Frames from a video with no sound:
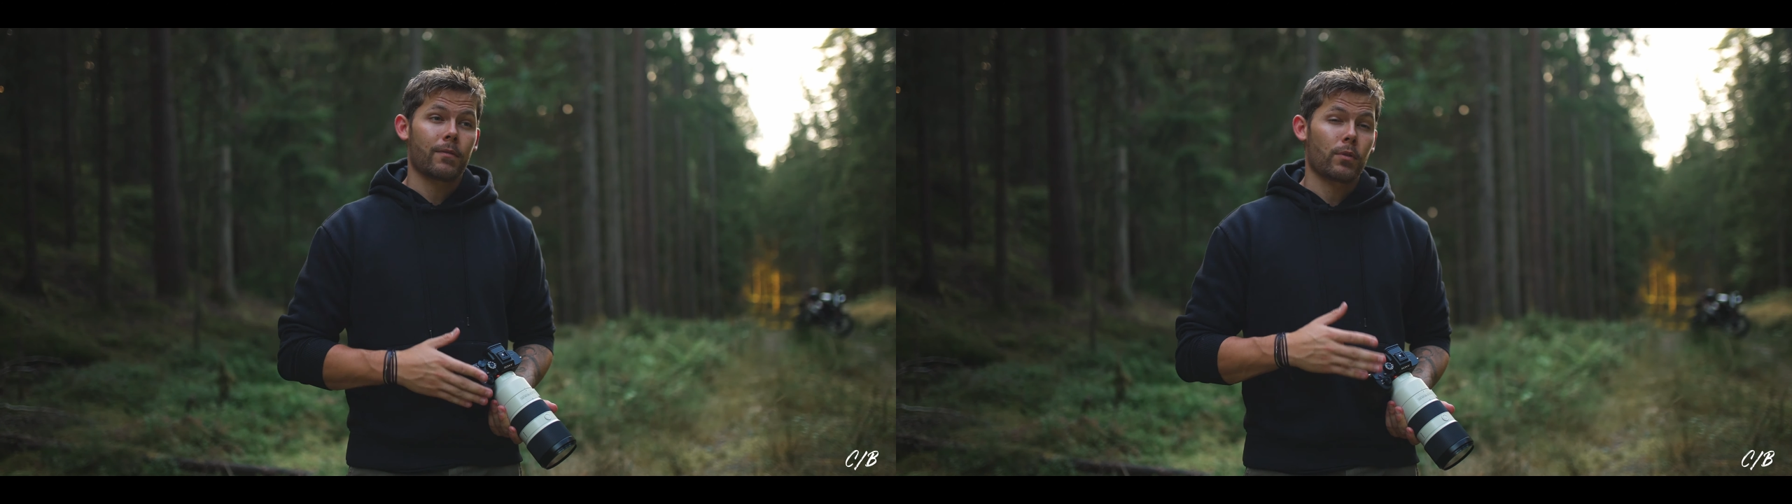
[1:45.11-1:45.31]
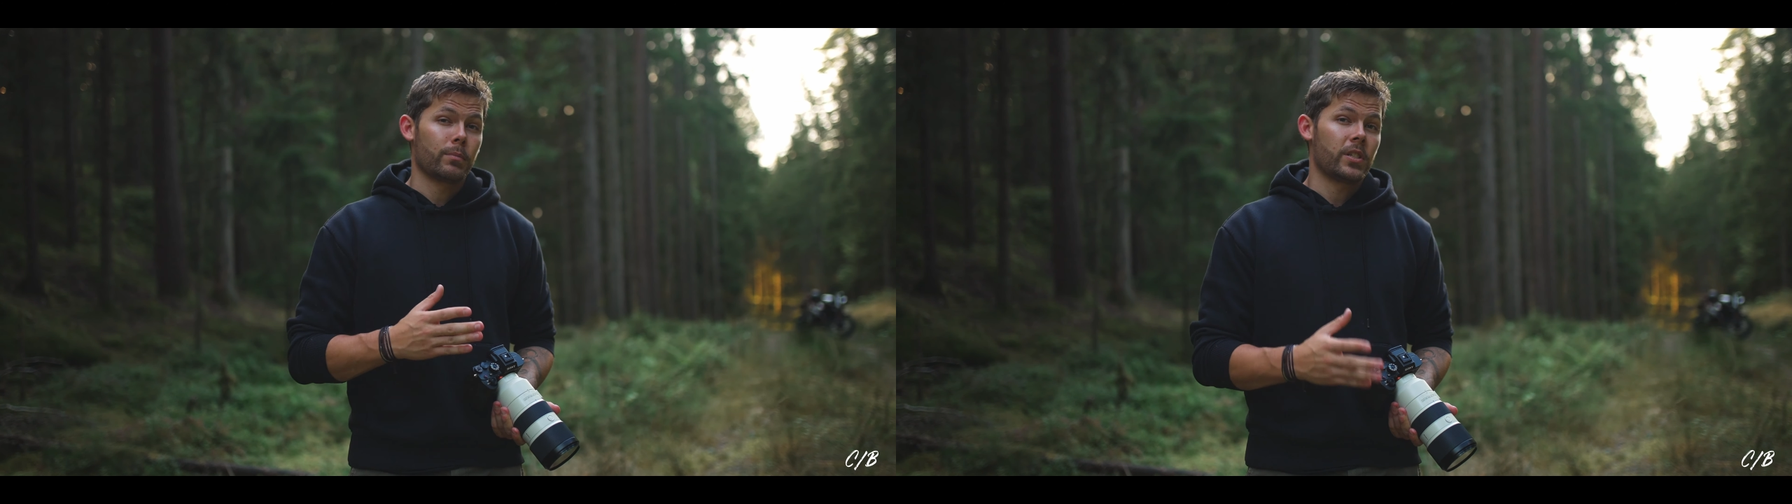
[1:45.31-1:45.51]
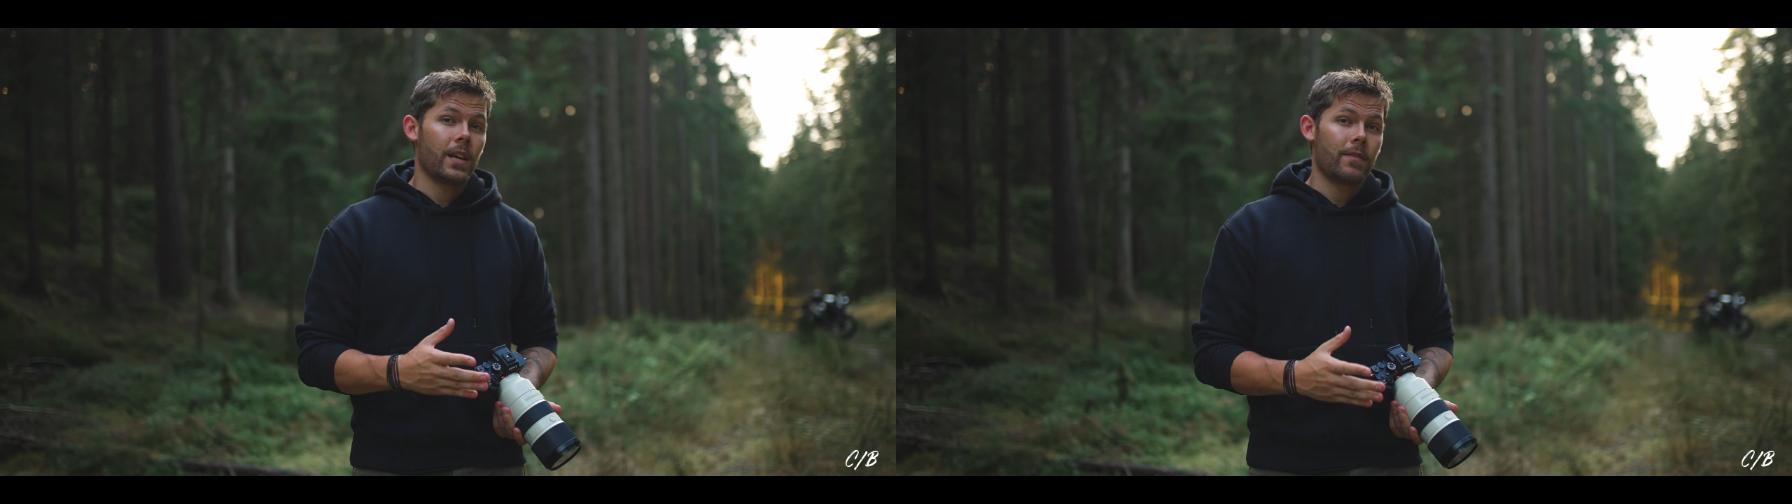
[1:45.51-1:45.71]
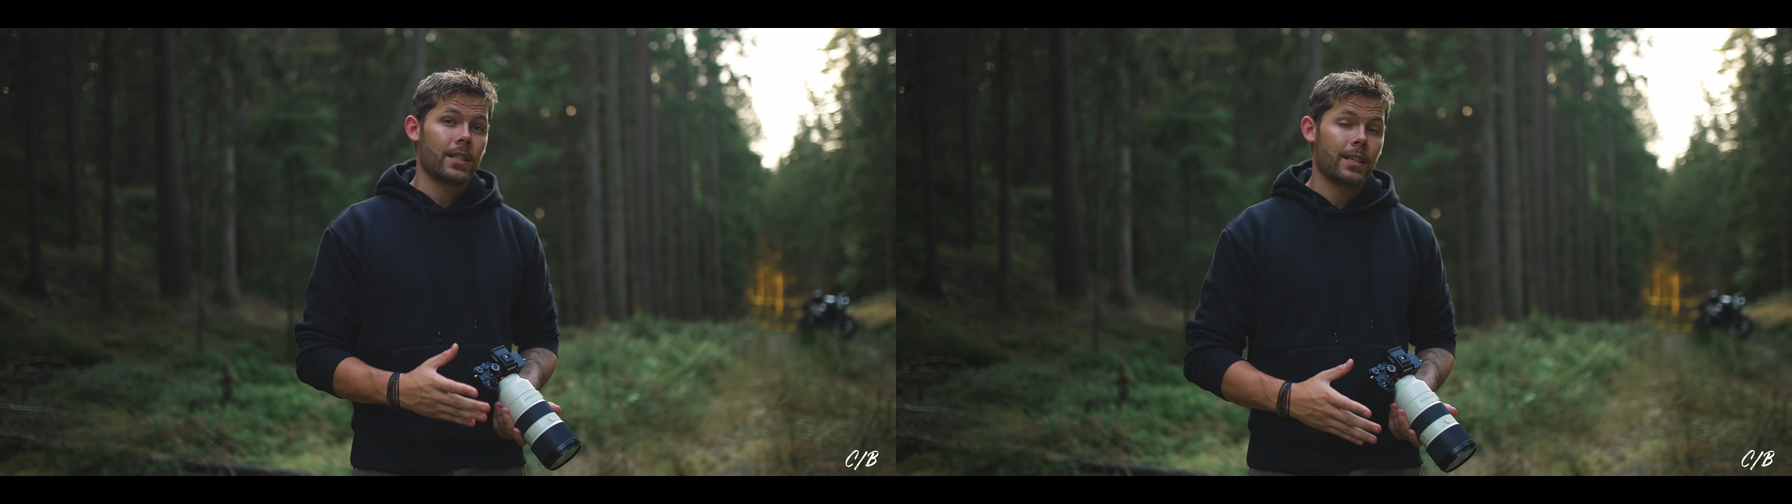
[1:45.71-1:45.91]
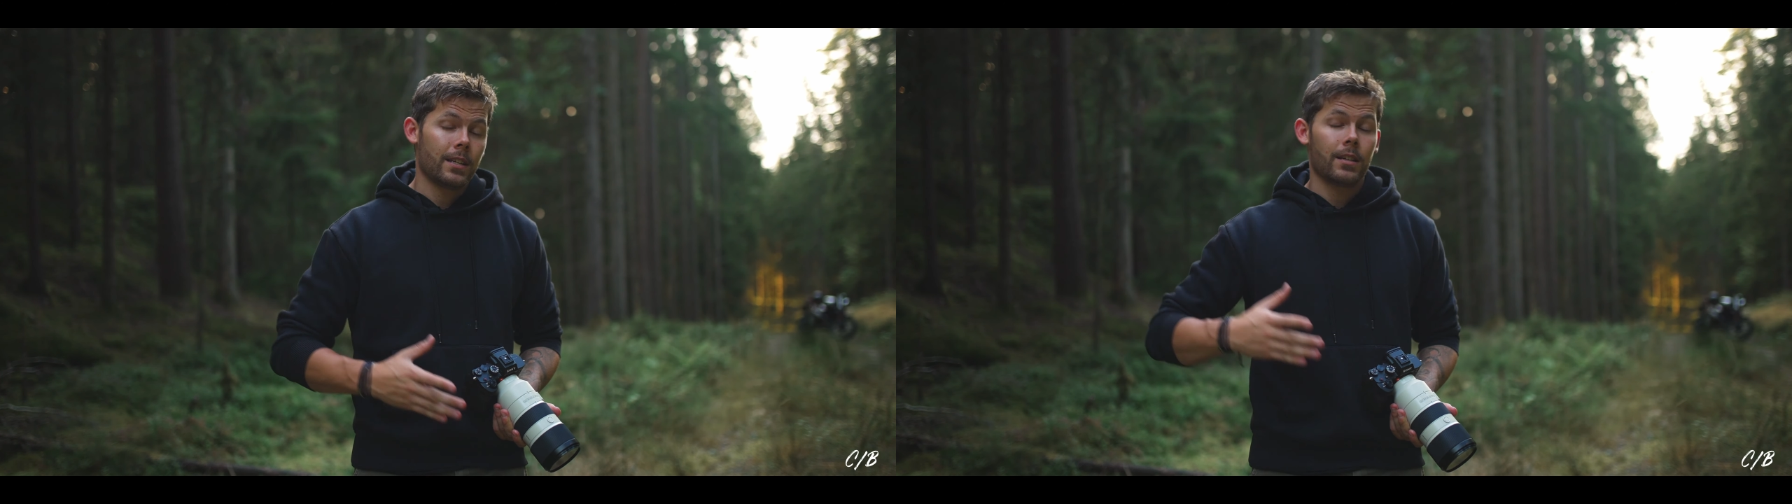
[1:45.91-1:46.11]
from
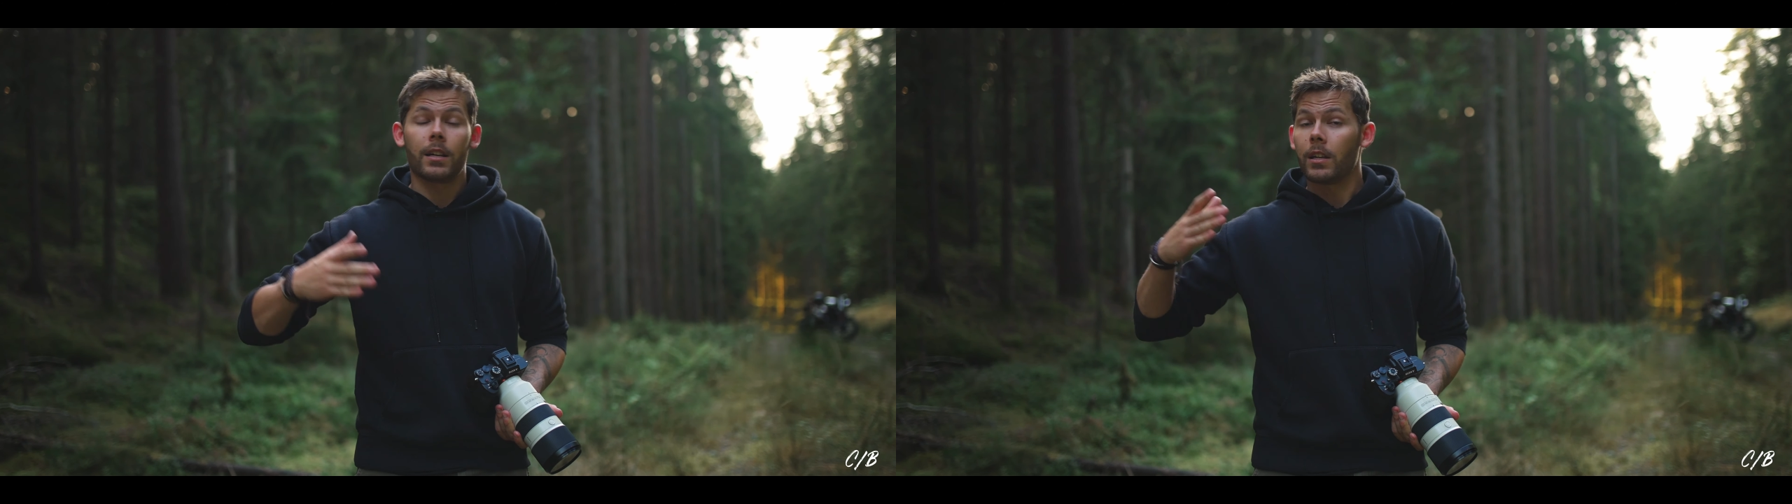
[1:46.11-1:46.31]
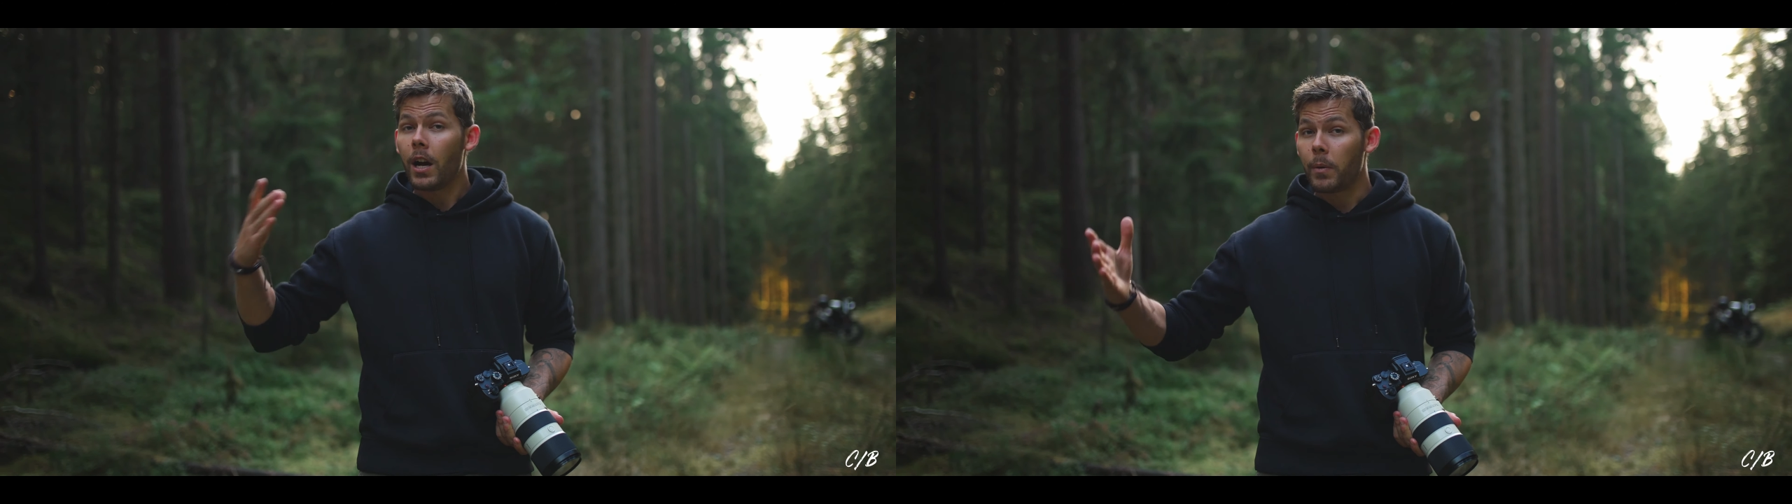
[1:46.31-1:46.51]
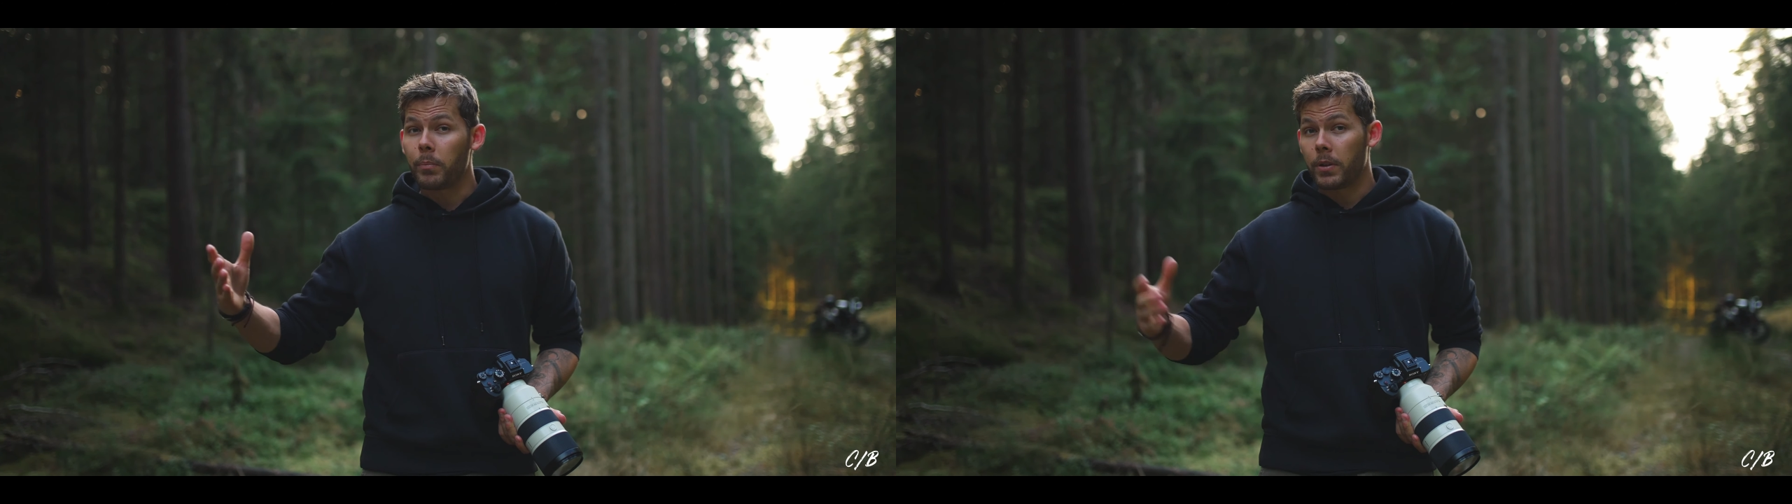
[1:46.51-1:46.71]
70 and up.